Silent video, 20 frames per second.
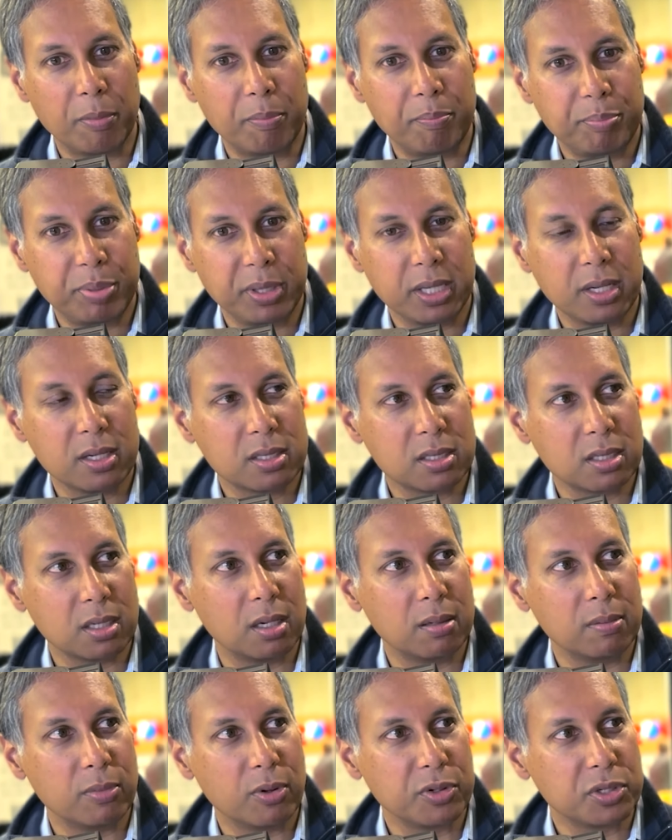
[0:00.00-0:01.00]
the biggest
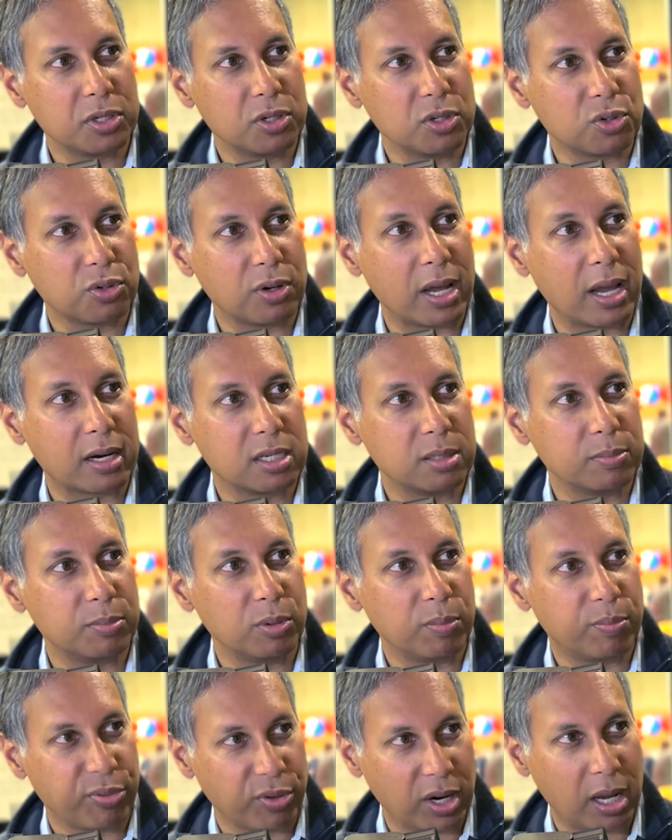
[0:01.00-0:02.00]
and most
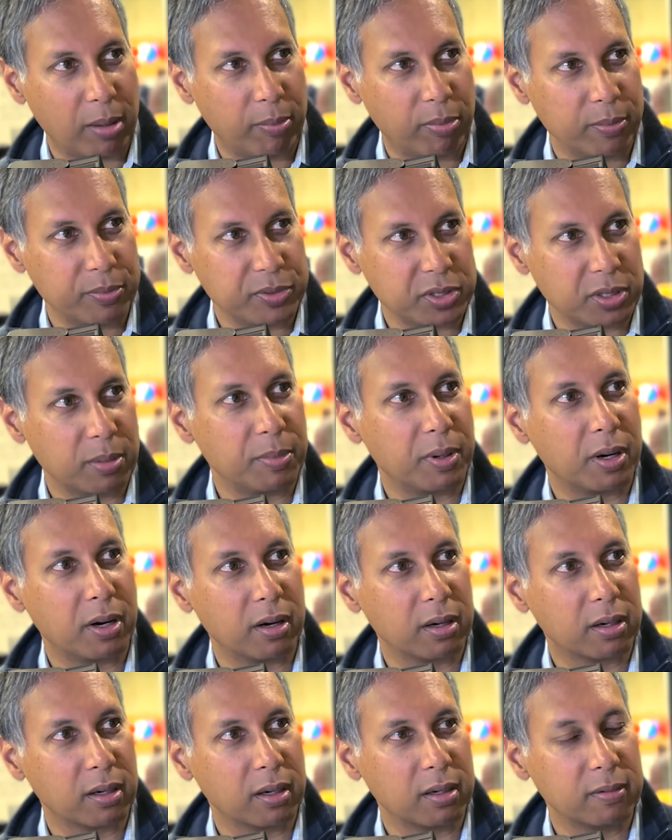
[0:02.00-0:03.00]
intractable problems in
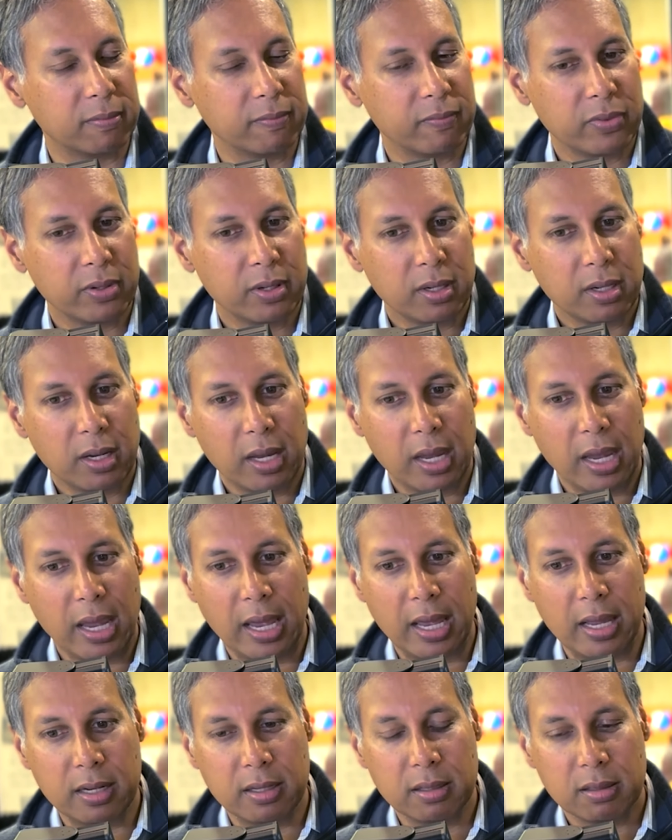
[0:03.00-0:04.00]
America.
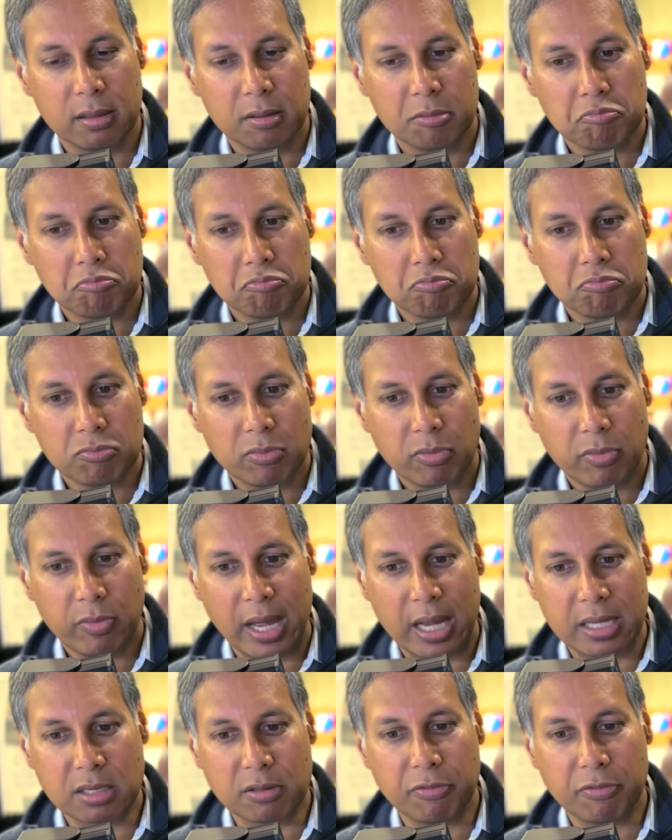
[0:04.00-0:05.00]
And that's